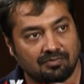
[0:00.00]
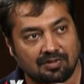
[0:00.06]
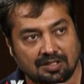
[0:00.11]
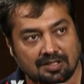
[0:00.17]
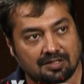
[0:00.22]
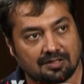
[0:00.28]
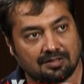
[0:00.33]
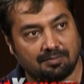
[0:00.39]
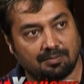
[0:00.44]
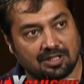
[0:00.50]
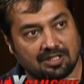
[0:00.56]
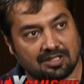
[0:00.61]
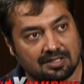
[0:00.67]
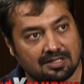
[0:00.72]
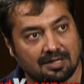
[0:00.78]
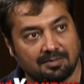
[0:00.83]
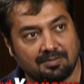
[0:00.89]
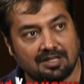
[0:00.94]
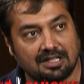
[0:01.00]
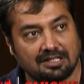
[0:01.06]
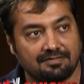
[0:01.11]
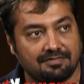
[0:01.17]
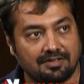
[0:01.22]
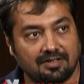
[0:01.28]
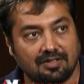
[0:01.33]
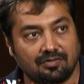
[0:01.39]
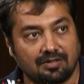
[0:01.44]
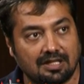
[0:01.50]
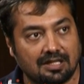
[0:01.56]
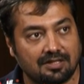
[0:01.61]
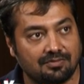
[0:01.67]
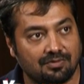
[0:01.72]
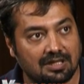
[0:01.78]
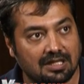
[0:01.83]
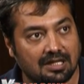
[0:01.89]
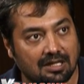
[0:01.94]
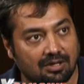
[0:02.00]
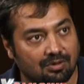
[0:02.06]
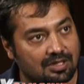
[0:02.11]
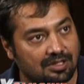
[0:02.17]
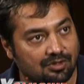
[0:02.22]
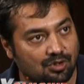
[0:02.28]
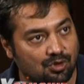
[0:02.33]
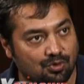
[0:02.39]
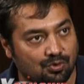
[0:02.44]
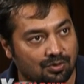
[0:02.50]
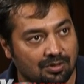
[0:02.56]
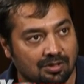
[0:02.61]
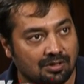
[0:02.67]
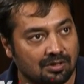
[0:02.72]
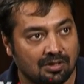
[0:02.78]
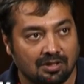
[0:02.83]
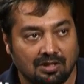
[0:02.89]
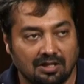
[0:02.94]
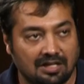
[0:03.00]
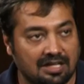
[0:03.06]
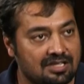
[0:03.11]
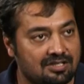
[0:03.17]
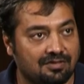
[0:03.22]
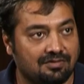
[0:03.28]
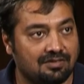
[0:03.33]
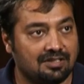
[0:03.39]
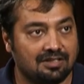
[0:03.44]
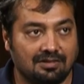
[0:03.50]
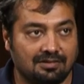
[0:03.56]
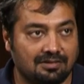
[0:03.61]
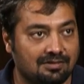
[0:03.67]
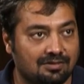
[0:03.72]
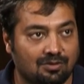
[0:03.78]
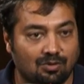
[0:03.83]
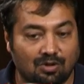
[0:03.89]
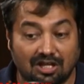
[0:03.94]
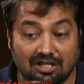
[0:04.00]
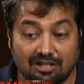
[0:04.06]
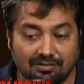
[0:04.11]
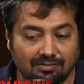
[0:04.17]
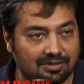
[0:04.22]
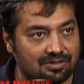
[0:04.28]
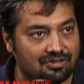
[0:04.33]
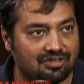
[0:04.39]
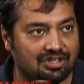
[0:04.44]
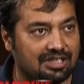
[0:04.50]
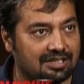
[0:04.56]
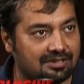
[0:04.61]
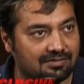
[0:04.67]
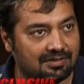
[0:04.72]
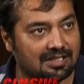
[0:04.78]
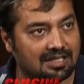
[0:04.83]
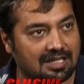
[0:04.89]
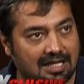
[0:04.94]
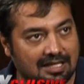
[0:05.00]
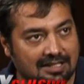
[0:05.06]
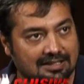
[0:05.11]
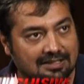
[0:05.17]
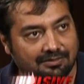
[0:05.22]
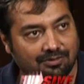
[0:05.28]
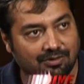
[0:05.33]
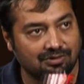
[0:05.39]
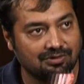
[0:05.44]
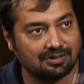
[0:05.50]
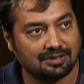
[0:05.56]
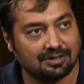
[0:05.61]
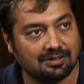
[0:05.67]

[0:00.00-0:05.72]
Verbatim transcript: which Bachchan Saab graceful, gracefully allowed us to shoot. The rest of the locations were streets where the character was in.